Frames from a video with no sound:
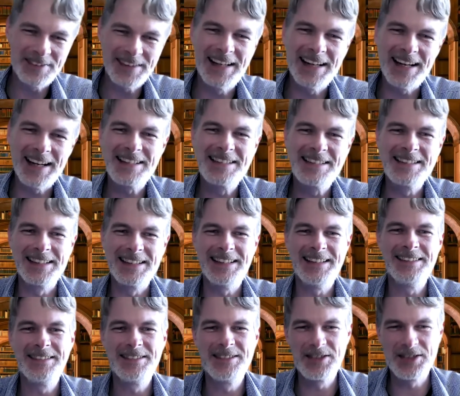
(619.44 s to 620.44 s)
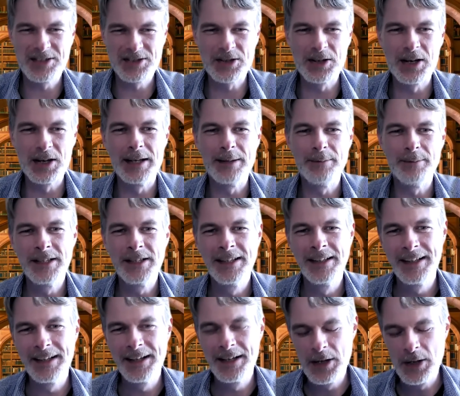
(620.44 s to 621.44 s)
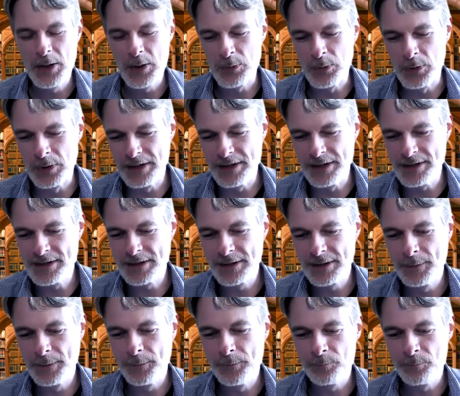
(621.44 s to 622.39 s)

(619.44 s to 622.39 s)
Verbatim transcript: what they actually described was